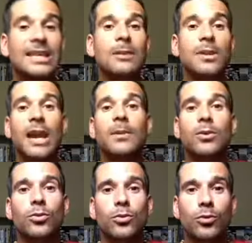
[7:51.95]
deep
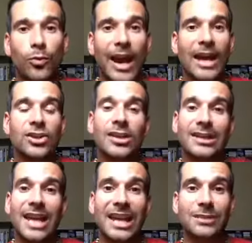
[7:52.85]
chemical reaction
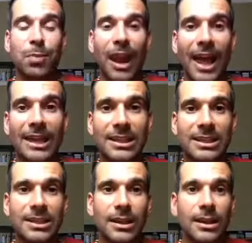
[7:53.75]
that takes
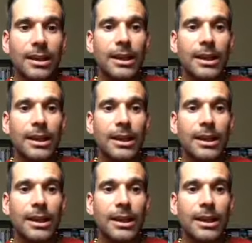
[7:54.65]
place,